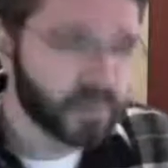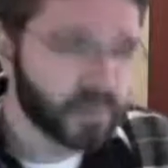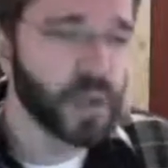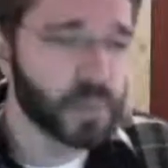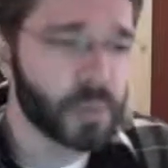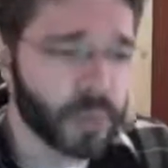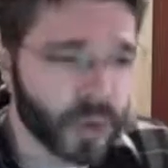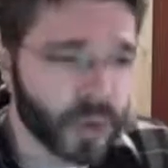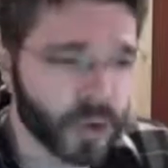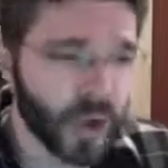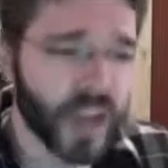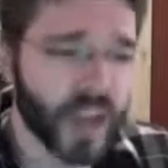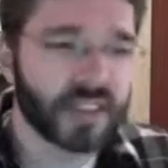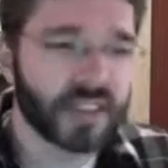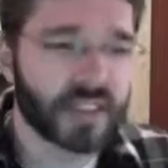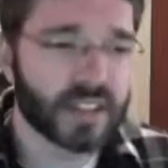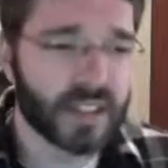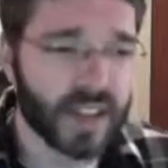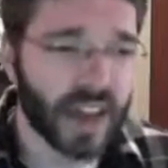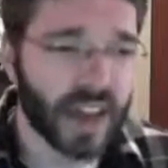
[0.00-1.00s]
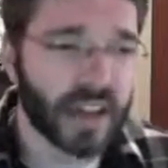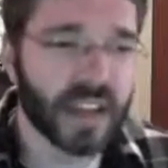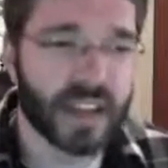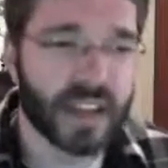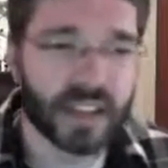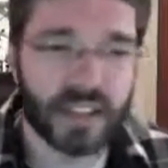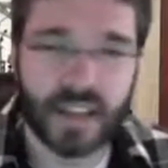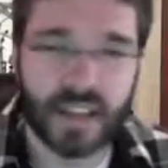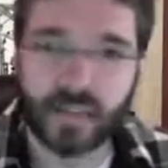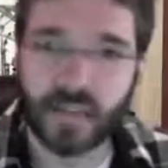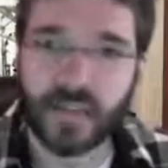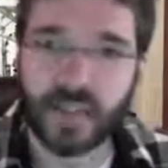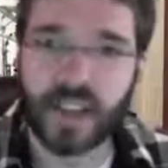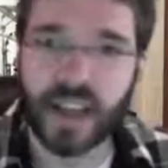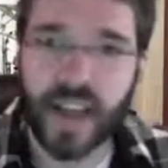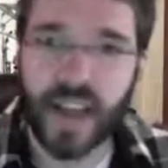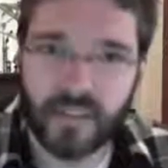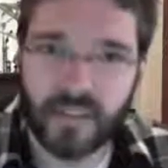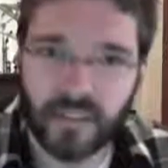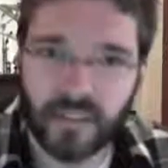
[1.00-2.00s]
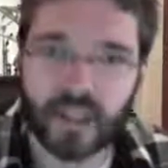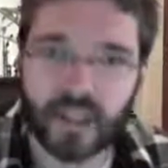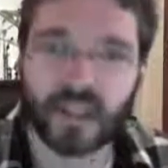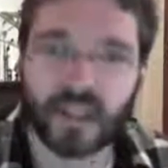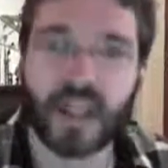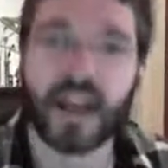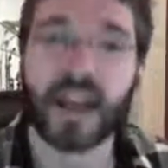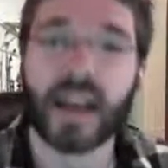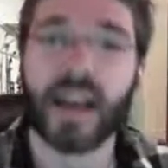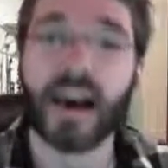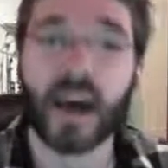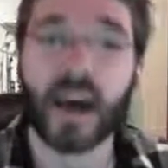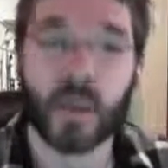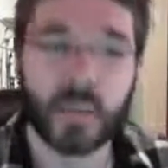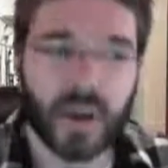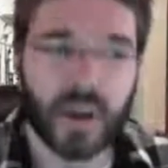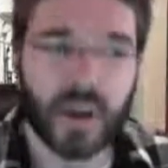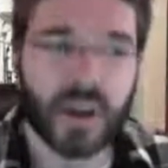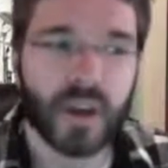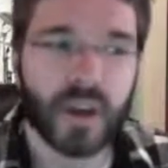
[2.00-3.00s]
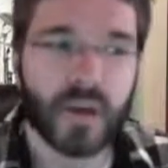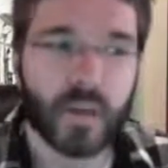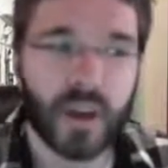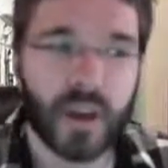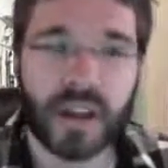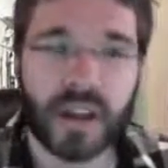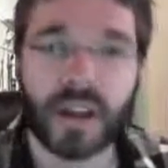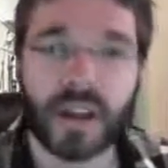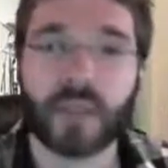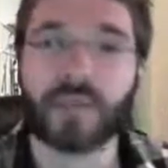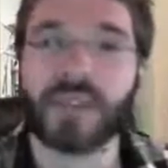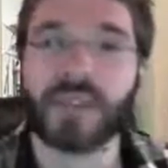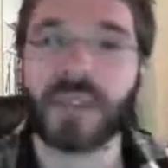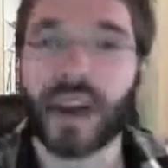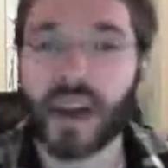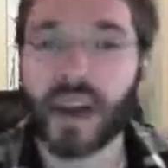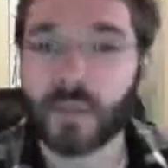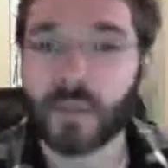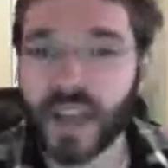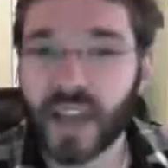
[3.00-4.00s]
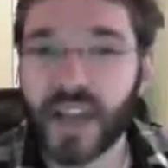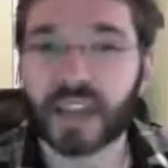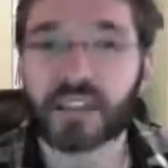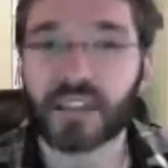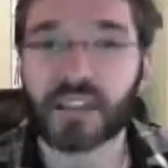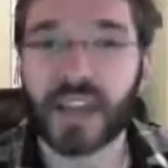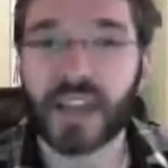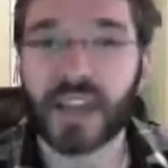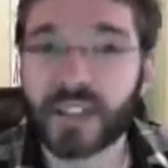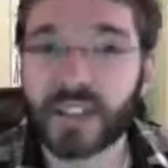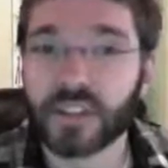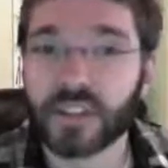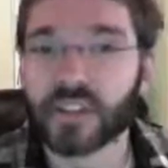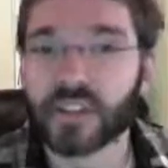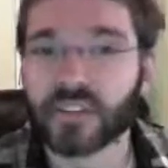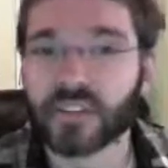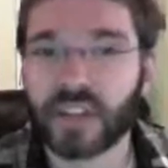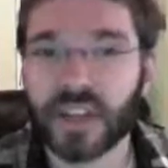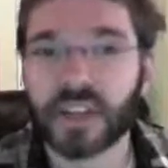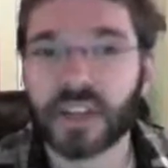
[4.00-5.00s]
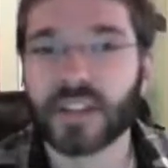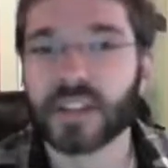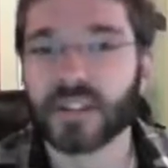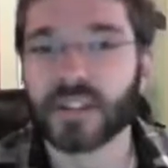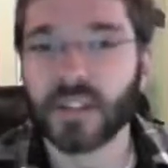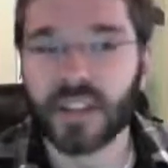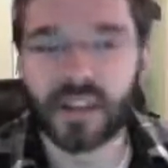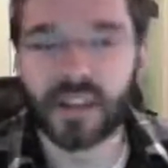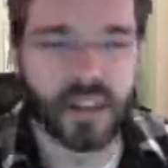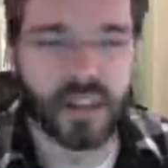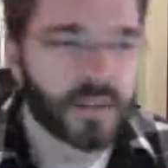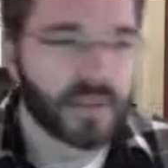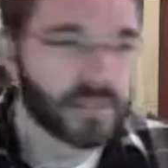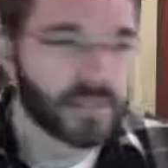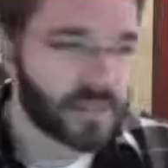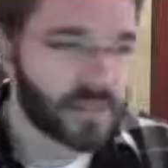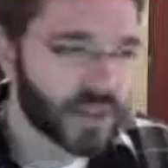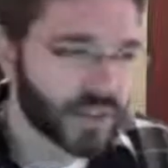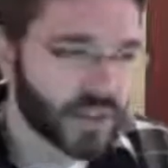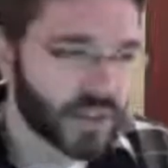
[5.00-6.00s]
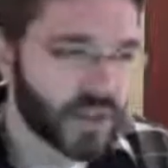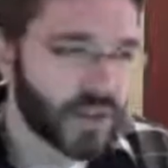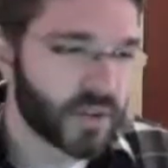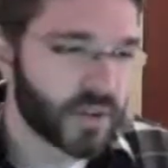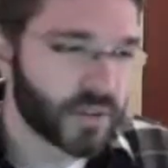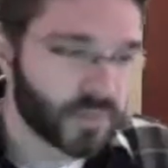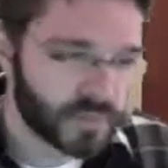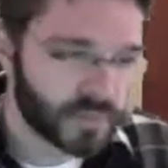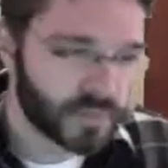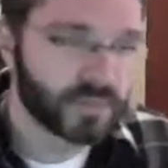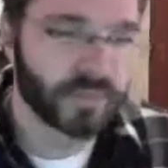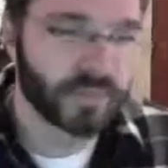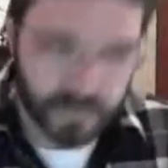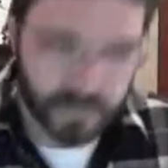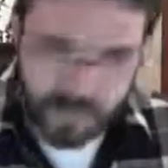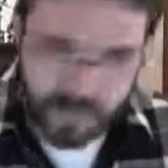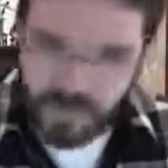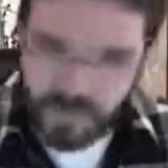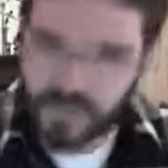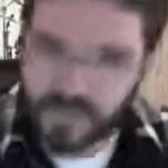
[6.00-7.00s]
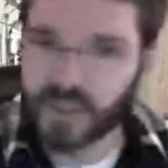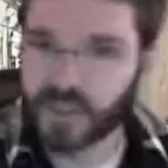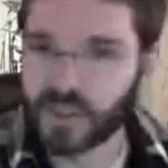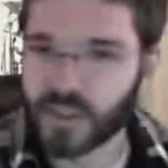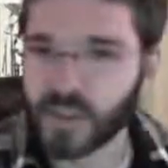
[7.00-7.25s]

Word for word: progress to that next level and have a leg up when it comes time to actually enter the industry. So, interesting